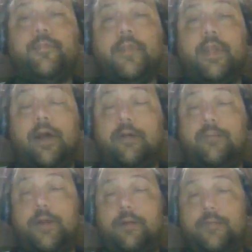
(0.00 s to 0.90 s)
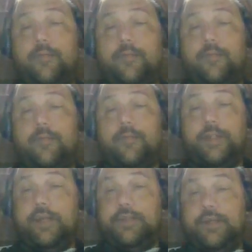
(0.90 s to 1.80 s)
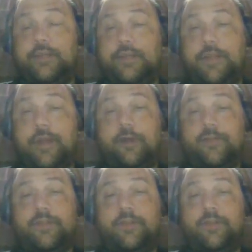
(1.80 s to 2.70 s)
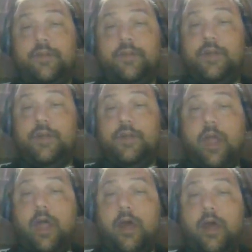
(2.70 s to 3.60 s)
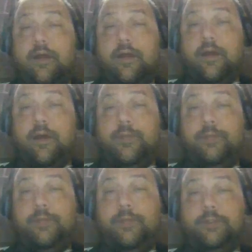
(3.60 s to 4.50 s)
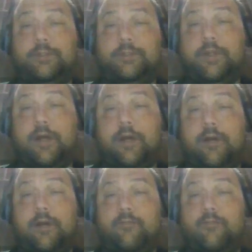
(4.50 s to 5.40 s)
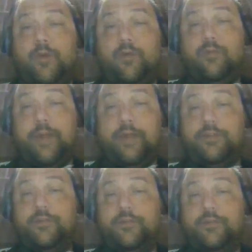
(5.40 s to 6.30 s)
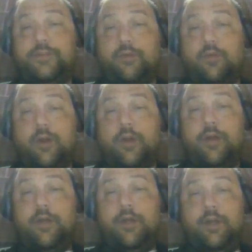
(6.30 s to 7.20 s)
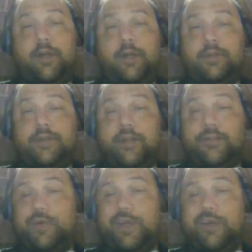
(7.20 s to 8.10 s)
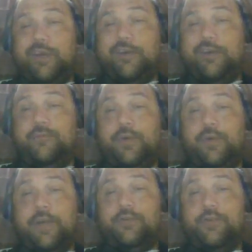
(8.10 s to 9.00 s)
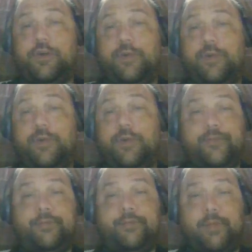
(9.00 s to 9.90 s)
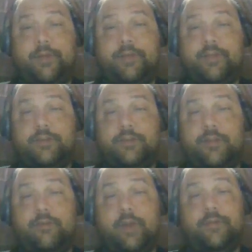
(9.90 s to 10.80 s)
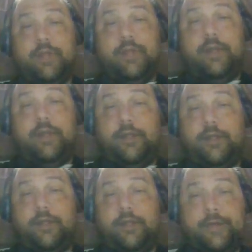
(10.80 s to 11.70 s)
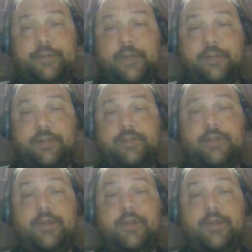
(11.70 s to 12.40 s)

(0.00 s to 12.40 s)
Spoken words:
But imagine that 10,000 people whose basic work is answering yes or no emails, essentially throughout the day, click-through processes,